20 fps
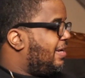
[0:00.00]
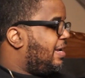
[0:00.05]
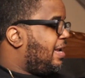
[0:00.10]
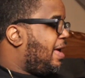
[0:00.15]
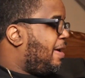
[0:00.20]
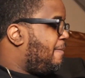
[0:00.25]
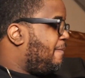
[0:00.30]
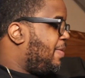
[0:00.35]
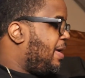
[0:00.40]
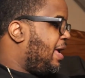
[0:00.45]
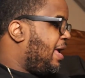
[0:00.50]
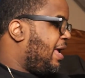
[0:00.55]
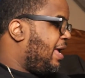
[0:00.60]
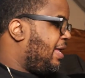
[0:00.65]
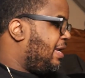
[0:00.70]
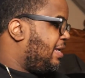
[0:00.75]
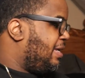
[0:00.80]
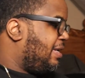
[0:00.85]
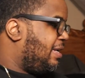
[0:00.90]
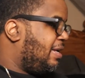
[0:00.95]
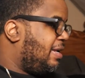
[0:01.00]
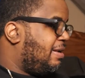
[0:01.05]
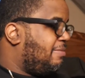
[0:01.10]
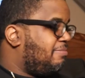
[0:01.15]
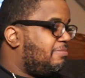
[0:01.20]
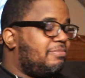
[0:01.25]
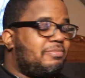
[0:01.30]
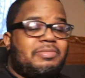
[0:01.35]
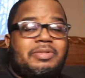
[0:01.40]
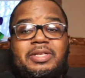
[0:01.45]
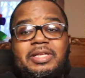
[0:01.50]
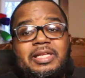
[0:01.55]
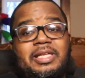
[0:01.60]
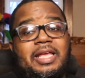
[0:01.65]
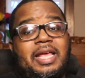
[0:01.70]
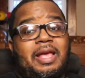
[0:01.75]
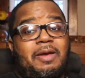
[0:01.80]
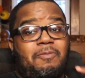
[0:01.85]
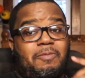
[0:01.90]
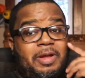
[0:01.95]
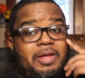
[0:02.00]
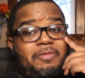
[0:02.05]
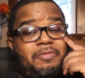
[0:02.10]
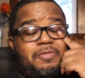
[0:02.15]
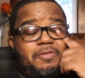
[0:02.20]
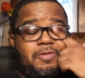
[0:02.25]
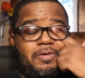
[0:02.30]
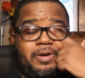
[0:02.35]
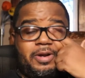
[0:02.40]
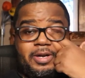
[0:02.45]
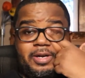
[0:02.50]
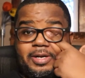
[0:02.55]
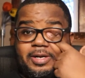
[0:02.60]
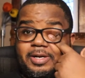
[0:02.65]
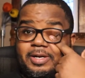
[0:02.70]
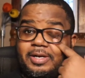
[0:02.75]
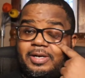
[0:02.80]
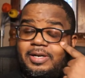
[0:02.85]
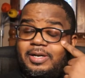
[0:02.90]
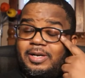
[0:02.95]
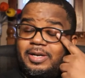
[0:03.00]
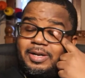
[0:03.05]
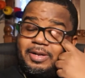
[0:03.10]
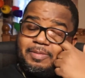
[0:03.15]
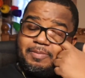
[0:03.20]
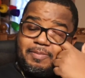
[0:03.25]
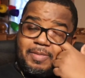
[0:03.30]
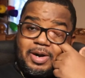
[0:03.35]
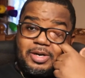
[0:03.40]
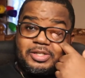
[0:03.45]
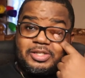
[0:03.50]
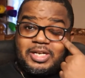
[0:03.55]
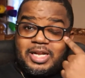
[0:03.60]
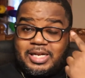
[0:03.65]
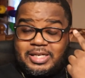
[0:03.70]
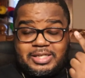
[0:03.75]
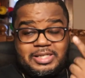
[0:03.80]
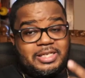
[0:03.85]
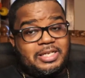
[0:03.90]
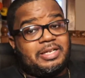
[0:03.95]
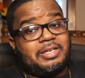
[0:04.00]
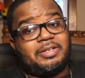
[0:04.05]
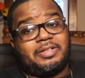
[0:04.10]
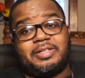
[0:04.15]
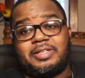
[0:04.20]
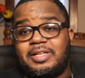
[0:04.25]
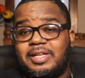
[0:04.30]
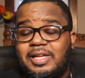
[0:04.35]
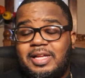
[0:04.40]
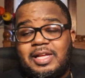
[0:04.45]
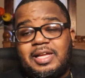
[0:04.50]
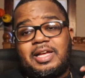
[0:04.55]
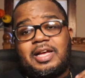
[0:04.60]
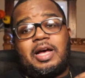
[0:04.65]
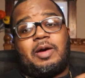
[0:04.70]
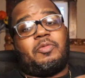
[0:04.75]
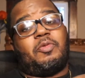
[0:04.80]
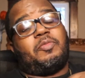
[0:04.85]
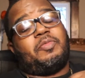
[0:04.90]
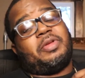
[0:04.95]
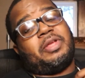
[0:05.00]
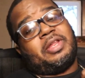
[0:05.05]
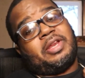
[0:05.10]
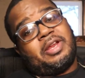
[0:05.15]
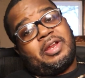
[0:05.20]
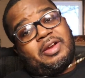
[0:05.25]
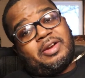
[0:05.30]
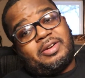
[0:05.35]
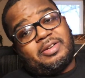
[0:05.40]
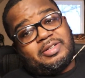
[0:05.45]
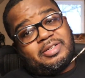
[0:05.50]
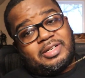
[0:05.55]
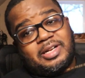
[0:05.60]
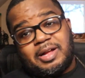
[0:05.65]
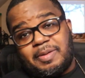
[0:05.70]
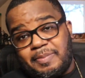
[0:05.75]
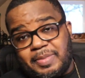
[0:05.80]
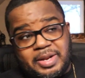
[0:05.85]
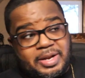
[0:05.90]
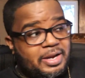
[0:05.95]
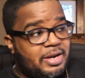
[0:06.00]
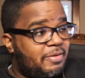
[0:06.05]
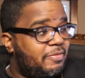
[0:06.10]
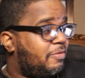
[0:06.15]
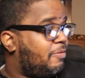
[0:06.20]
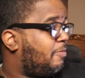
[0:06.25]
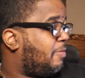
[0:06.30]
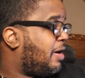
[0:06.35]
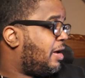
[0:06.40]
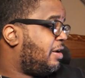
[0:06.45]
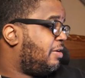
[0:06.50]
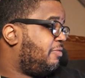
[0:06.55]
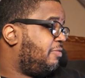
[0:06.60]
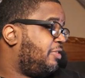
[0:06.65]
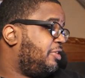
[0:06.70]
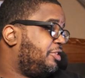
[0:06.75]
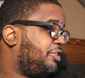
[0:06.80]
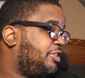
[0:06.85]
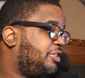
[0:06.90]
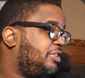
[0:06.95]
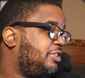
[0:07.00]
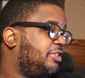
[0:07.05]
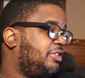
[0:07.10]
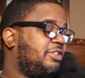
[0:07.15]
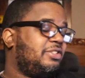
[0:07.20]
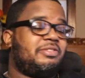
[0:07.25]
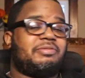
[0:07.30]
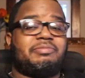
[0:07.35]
Not bad. Can't wait for it. March 19th. I'm going to be there. I've been there for WandaVision.